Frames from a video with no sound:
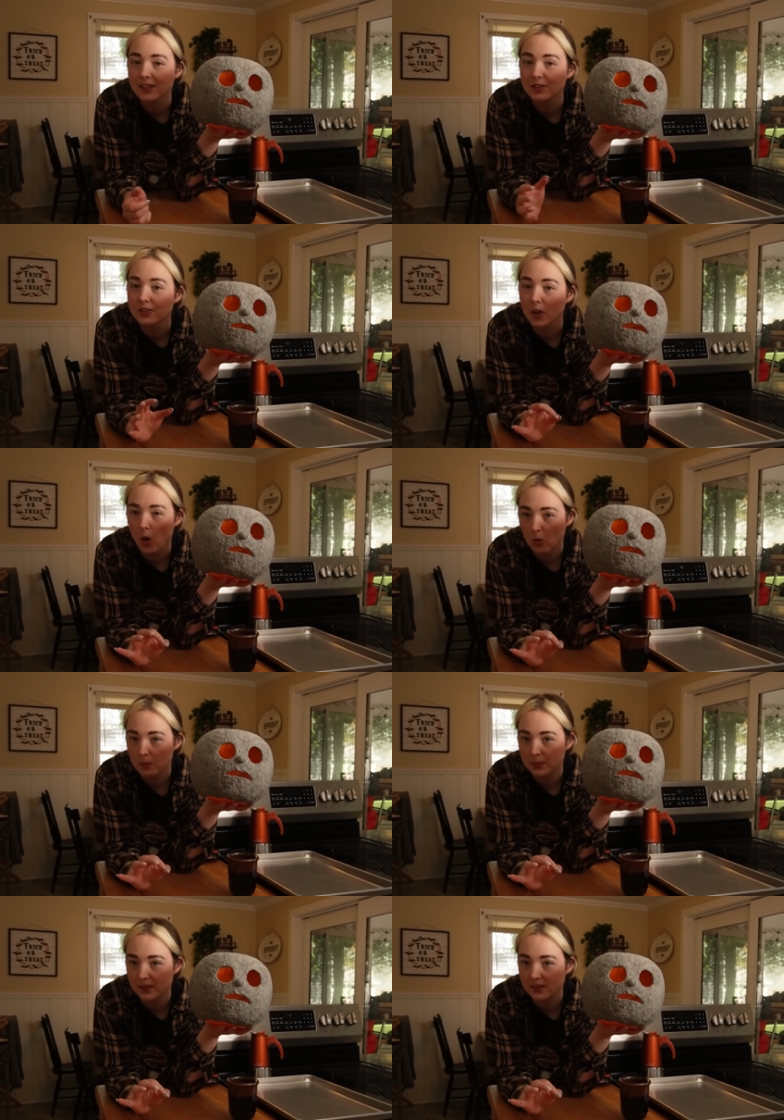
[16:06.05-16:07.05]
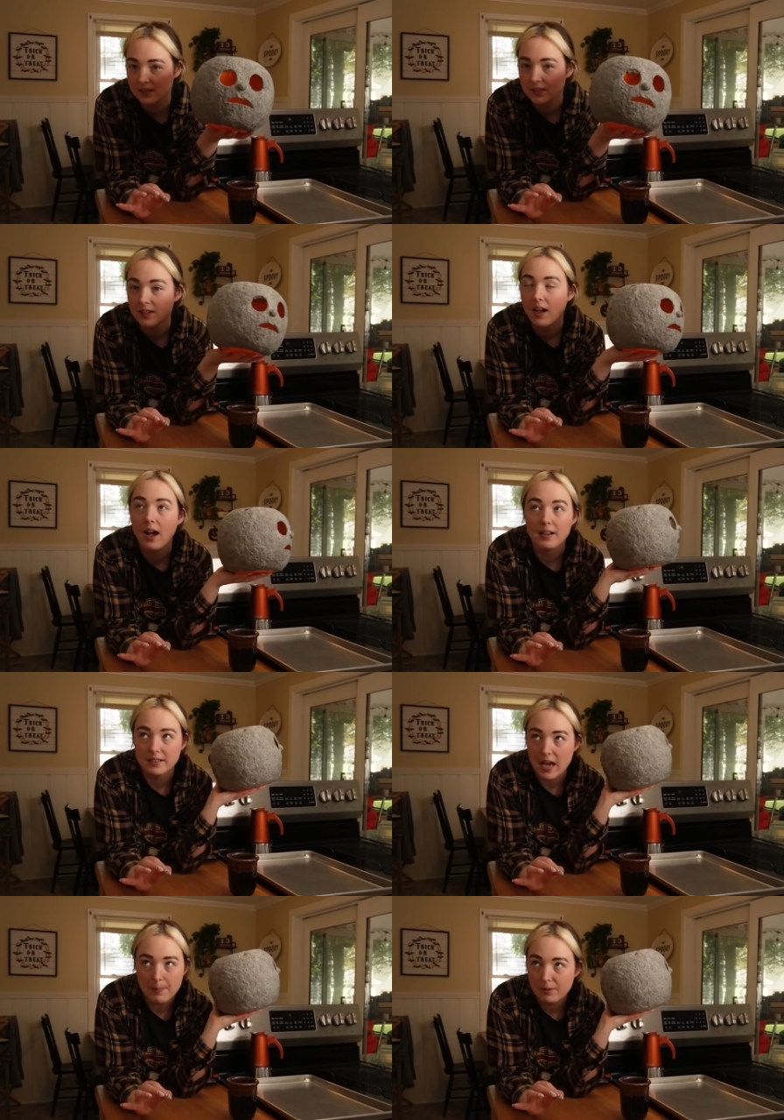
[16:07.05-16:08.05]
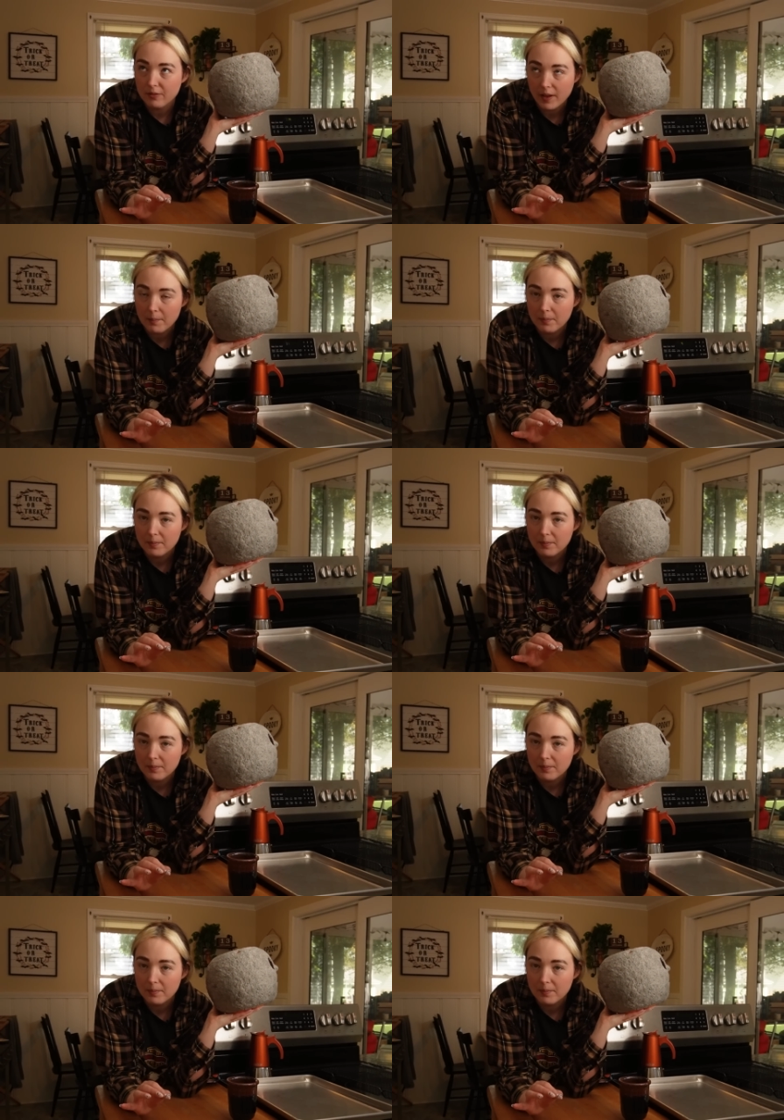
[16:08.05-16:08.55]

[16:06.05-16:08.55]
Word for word: sculpts on top of him.